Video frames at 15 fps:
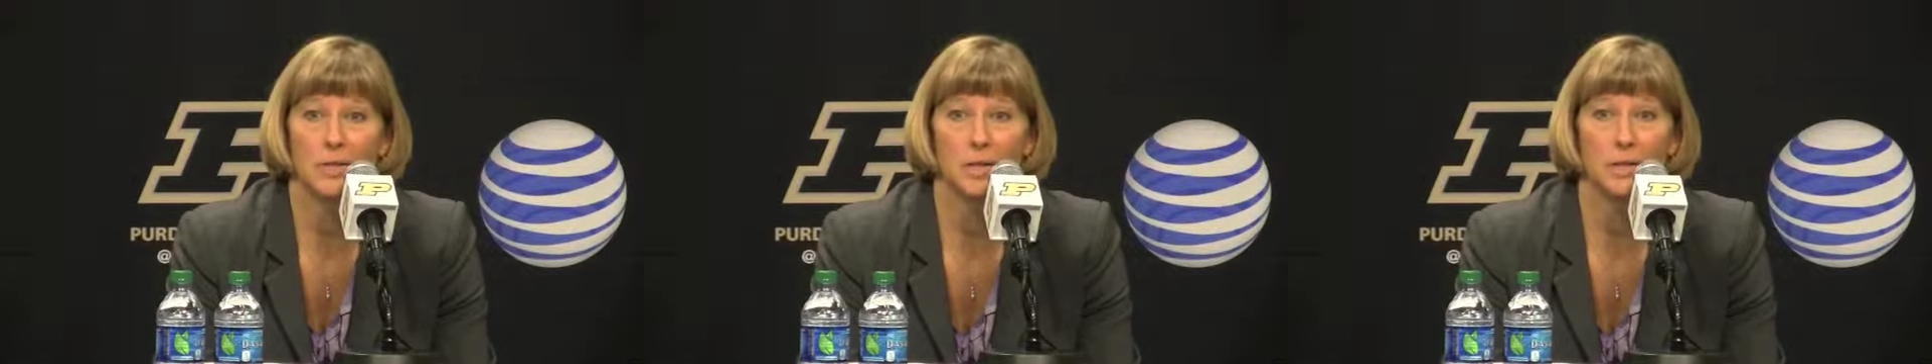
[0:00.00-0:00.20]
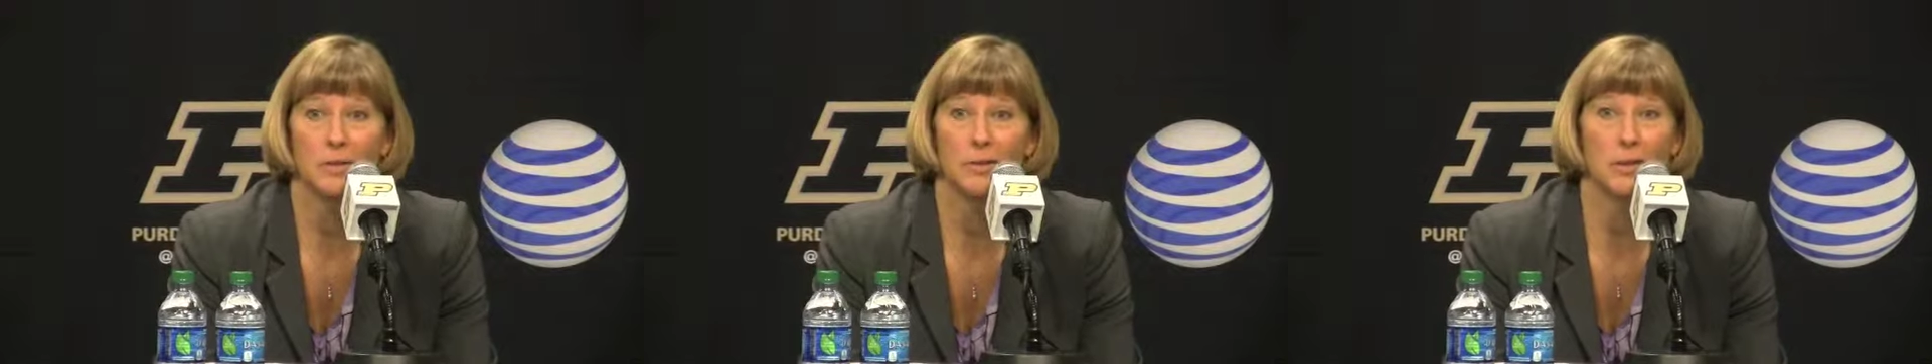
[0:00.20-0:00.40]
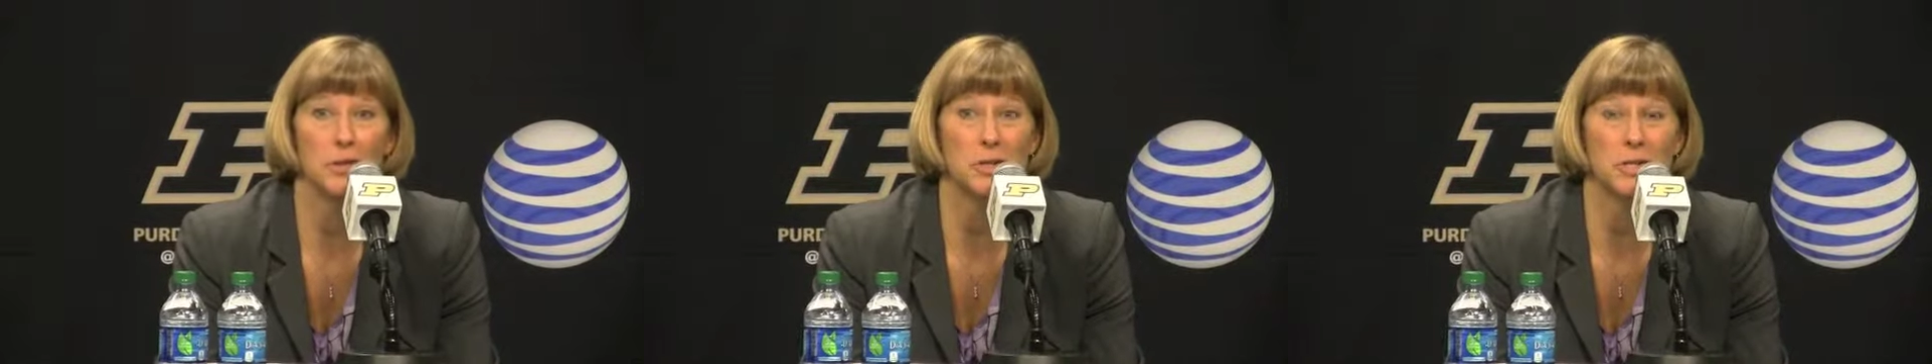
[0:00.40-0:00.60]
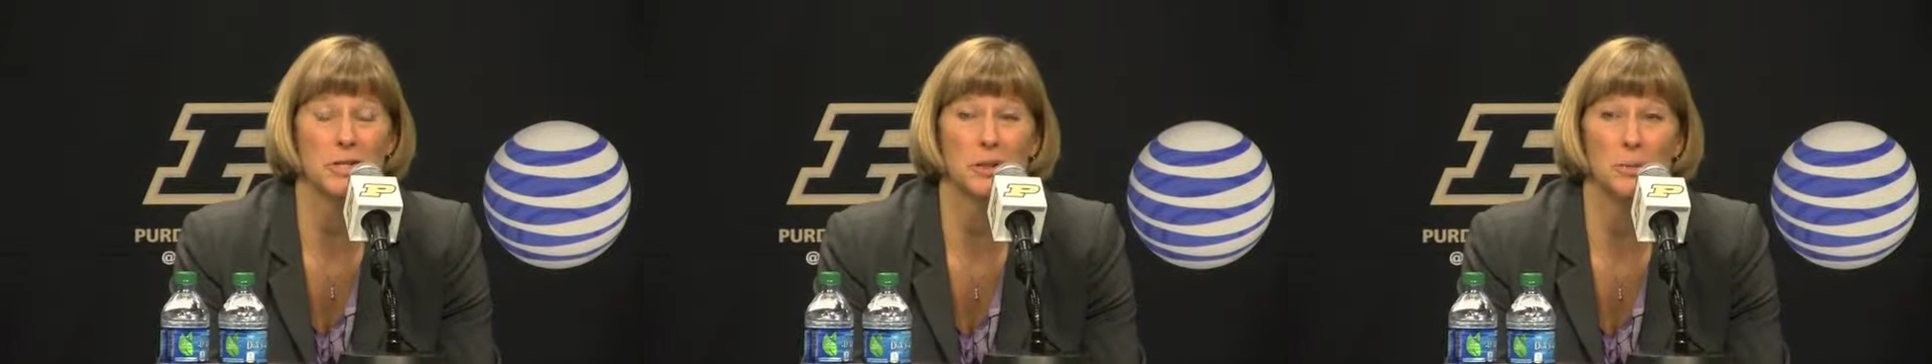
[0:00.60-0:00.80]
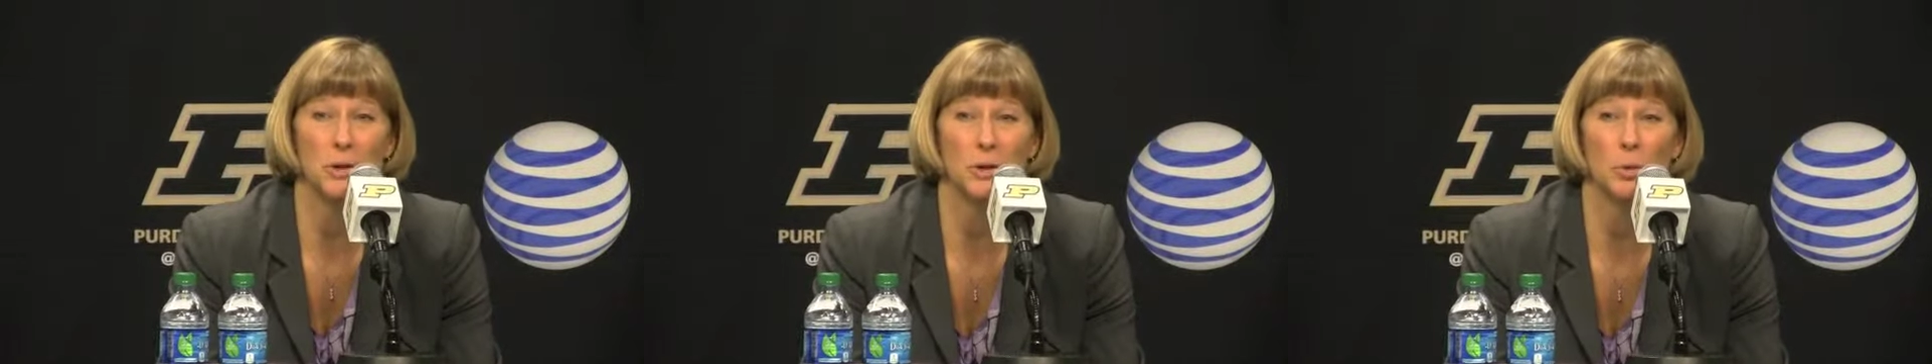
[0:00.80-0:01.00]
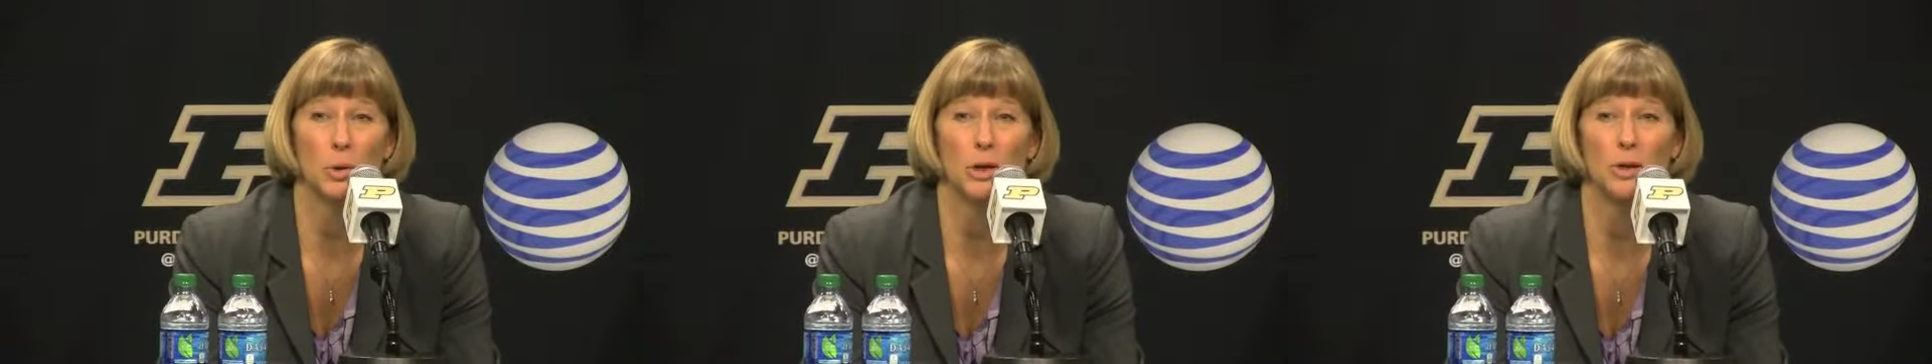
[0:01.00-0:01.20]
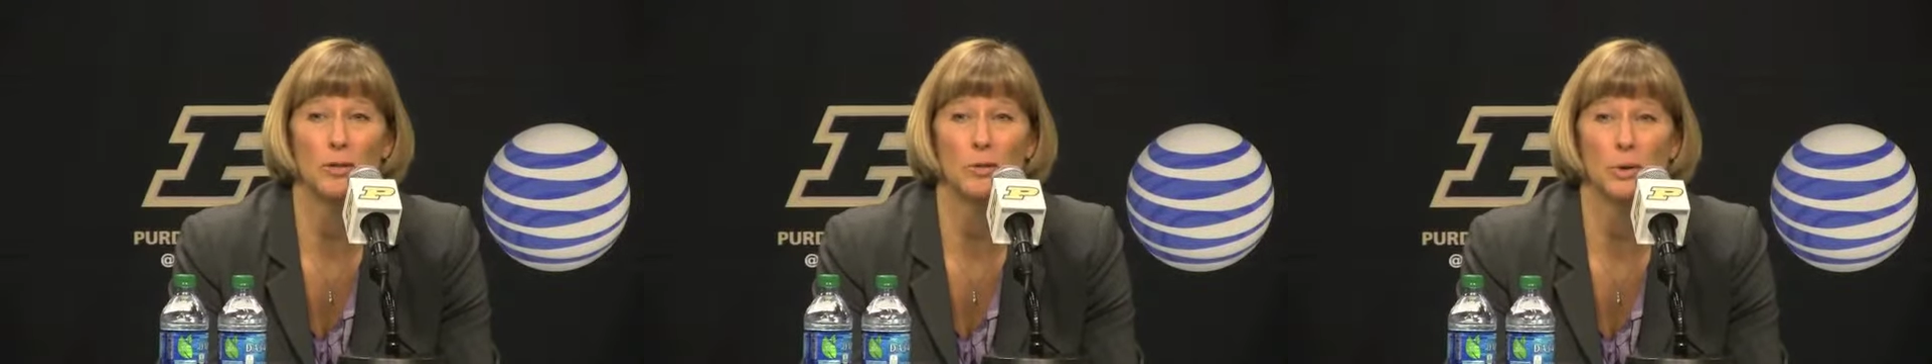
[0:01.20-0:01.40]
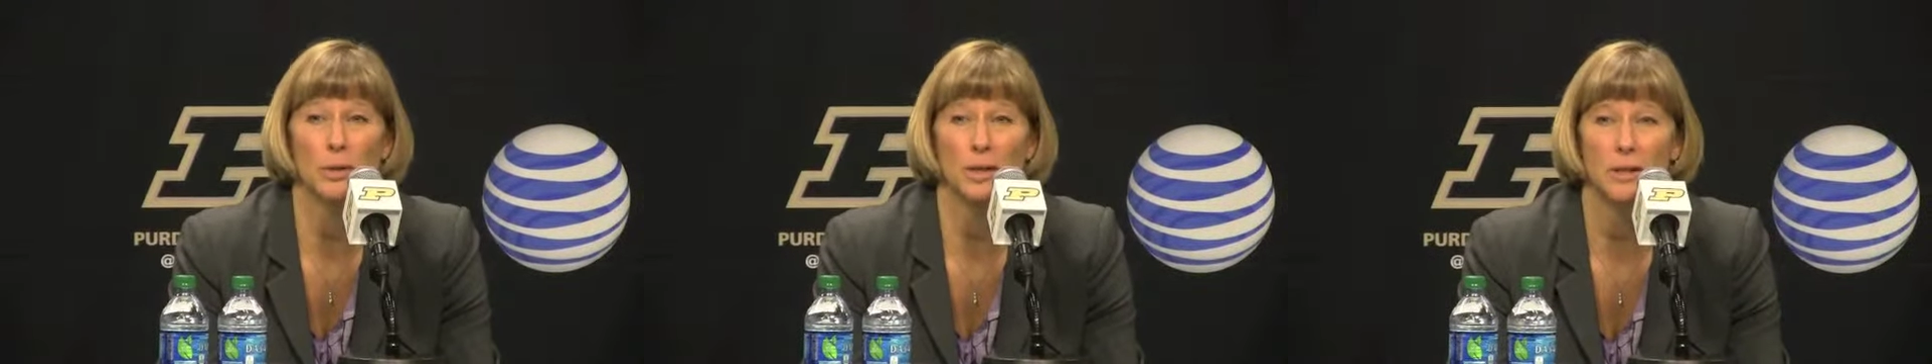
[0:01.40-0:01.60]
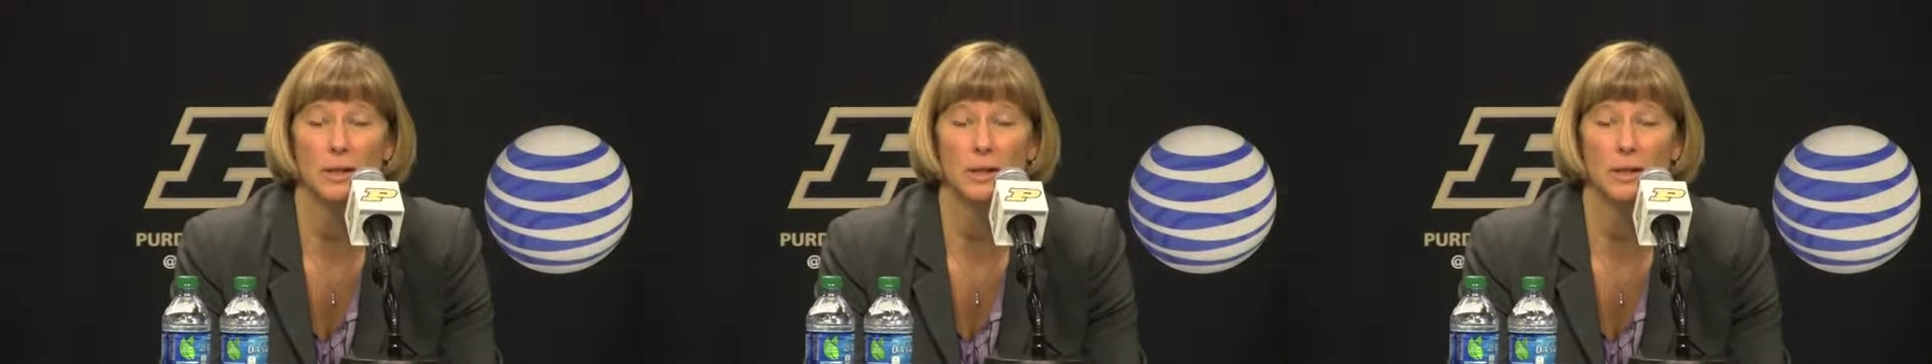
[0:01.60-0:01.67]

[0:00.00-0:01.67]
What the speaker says: sense of urgency when you're 1-3,